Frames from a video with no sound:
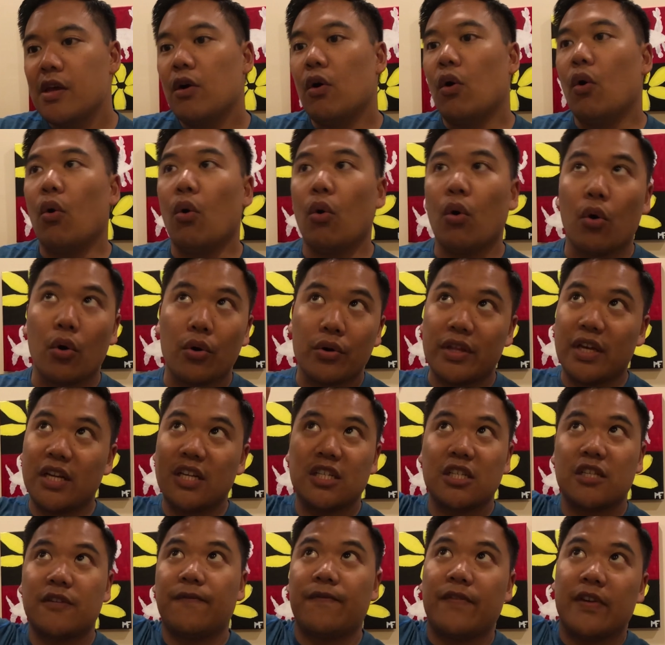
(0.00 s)
or they
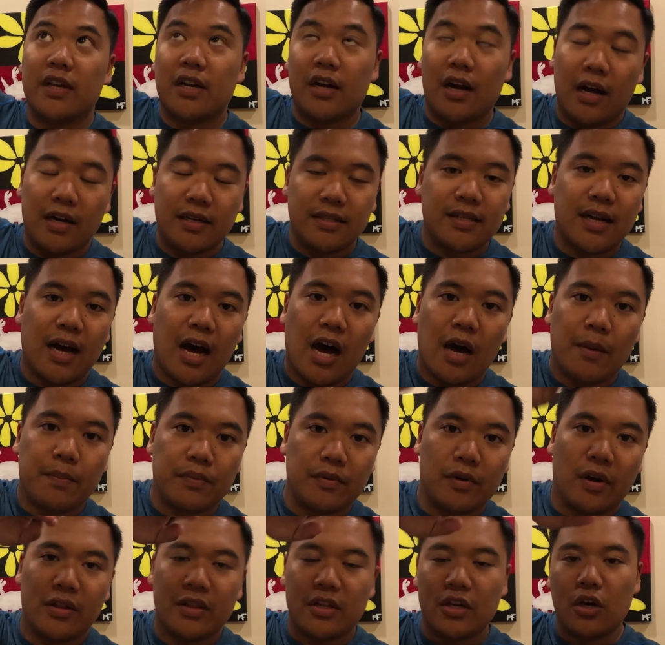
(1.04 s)
just fit on top
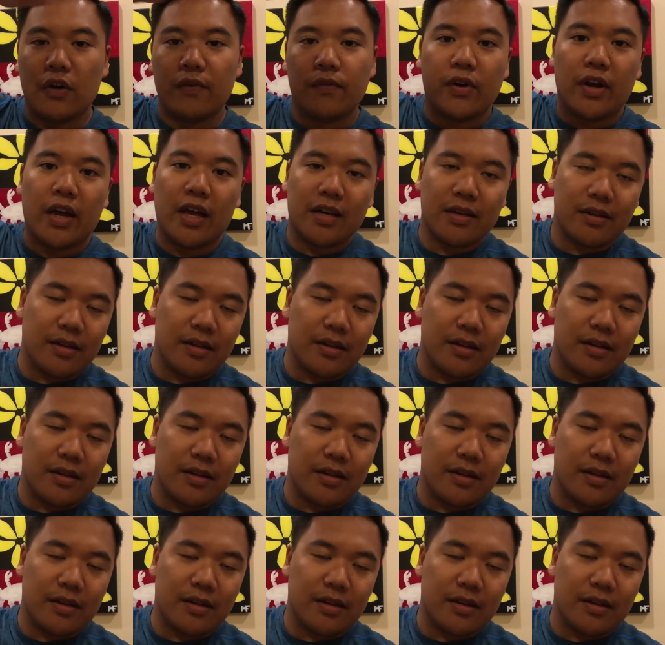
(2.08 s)
on the overhead,